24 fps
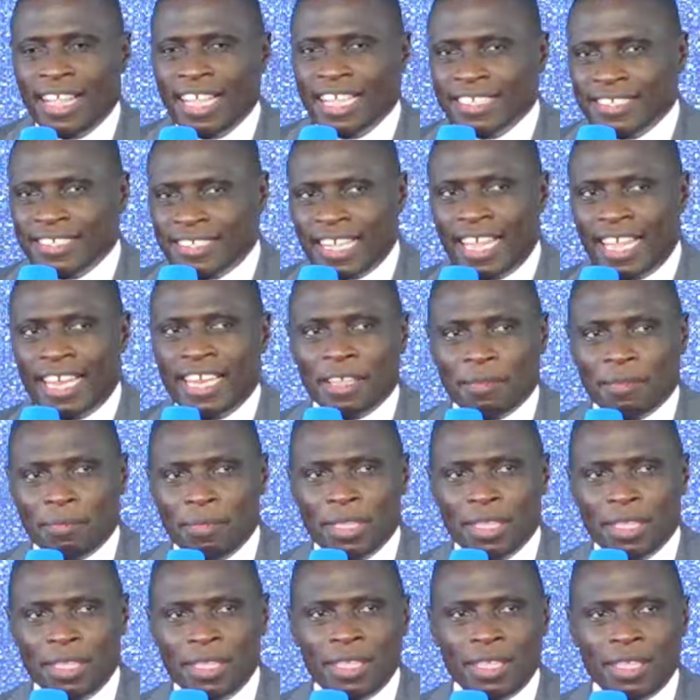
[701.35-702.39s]
is telling
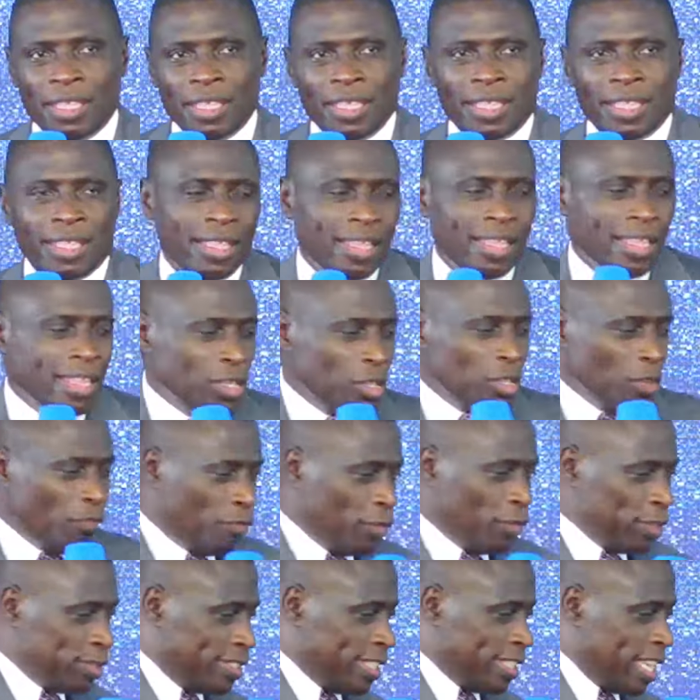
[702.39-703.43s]
me Angamba. to
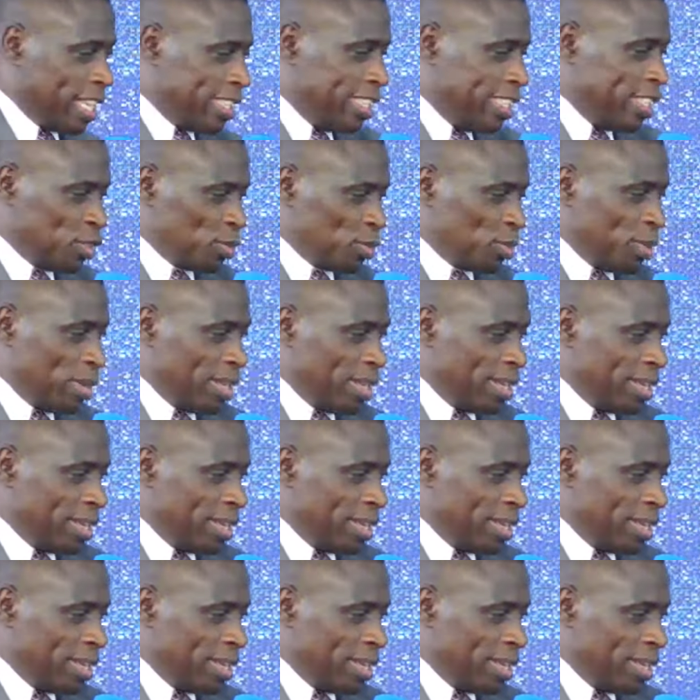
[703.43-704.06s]
forsake this one.